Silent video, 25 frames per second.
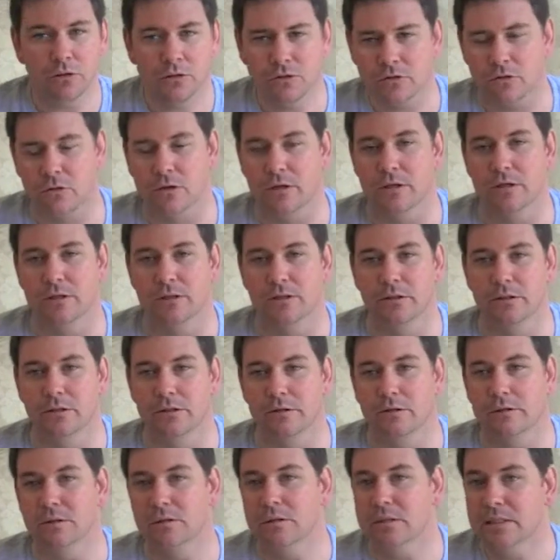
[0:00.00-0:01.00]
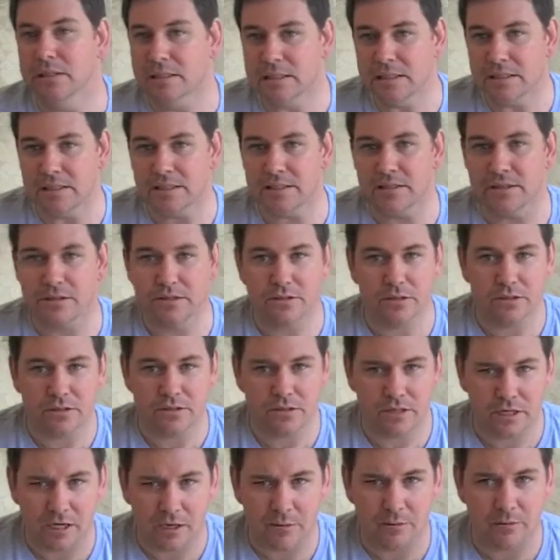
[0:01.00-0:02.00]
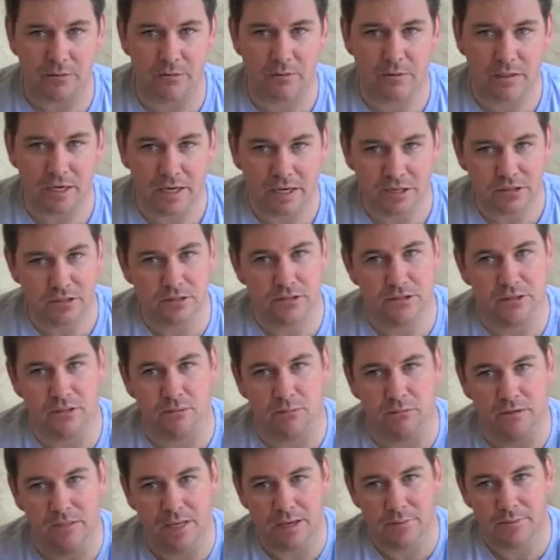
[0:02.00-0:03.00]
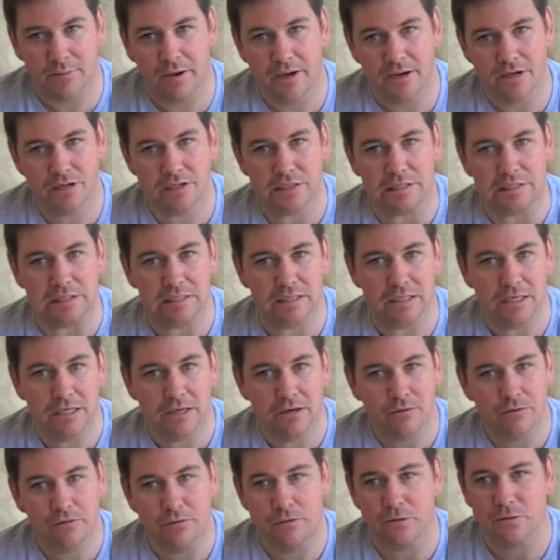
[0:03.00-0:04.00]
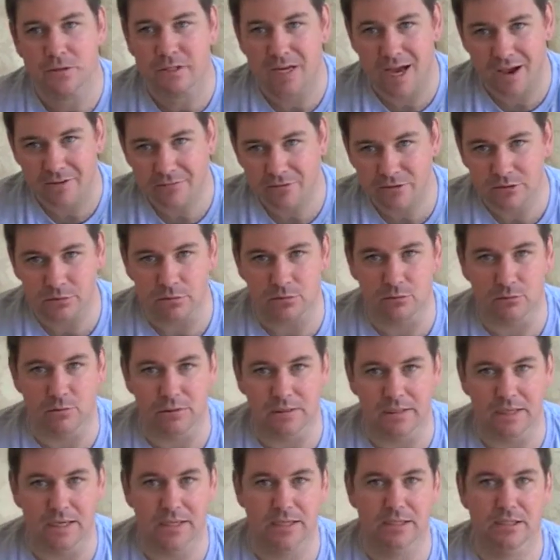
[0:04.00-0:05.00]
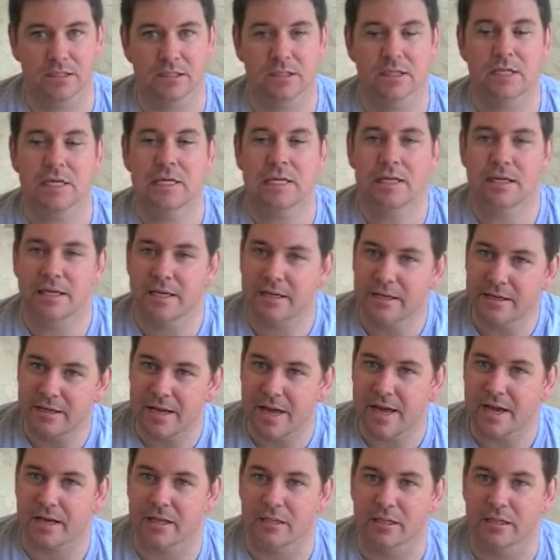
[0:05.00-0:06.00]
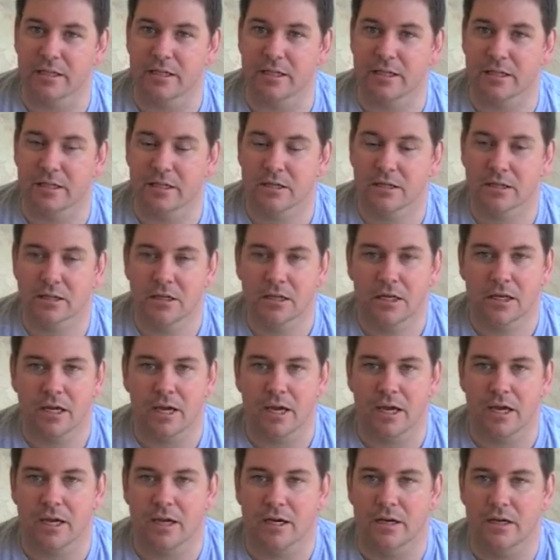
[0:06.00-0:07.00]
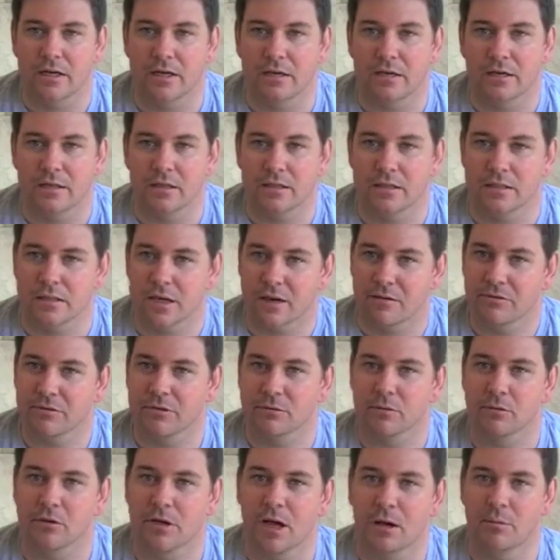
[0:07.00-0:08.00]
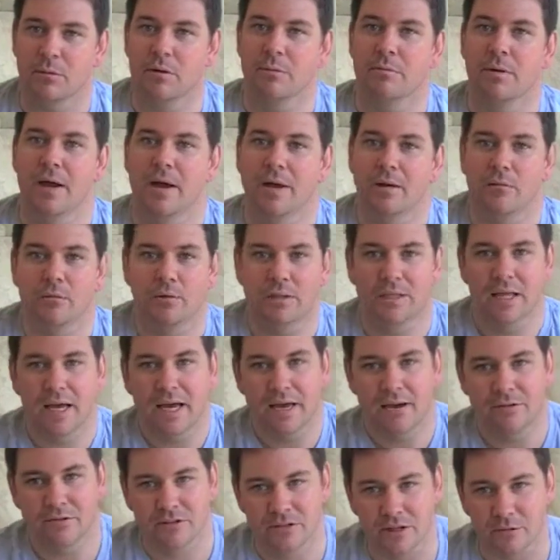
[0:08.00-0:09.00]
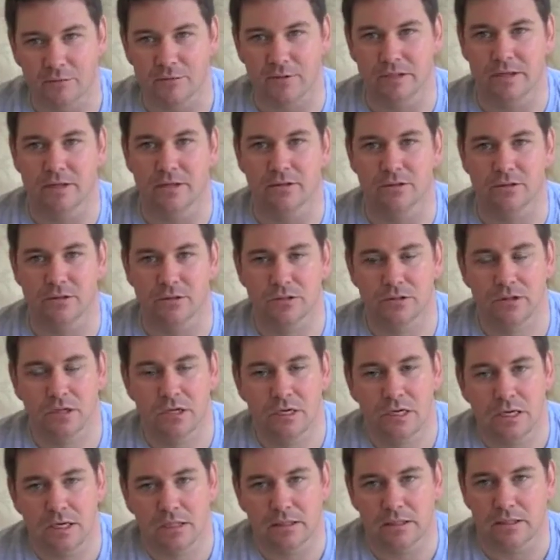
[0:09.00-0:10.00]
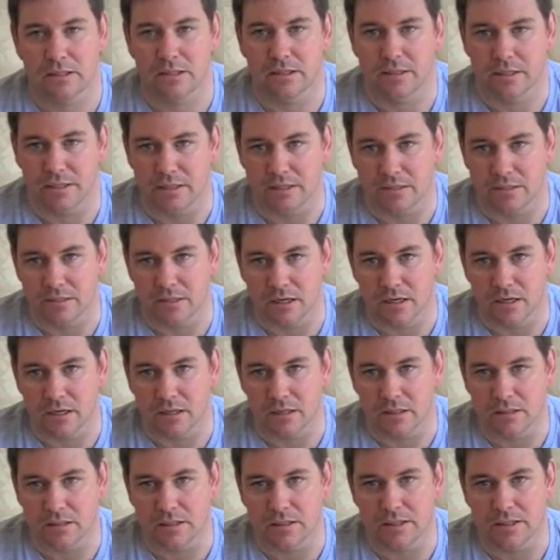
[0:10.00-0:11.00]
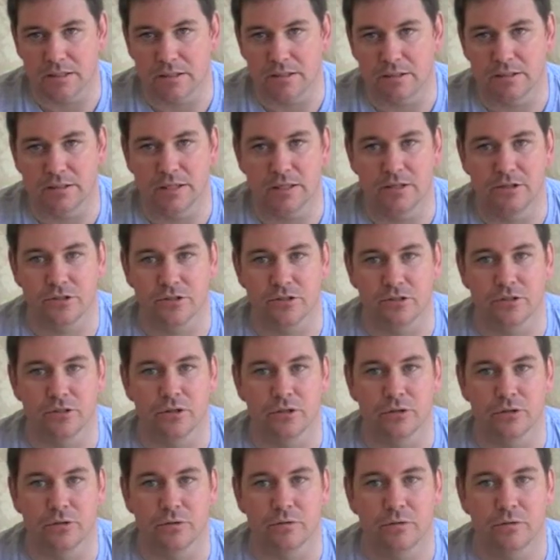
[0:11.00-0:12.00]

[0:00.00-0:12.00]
to try and do is set up a relationship where that patient feels comfortable with us in our clinic and is comfortable coming back when they have something else that needs attention too.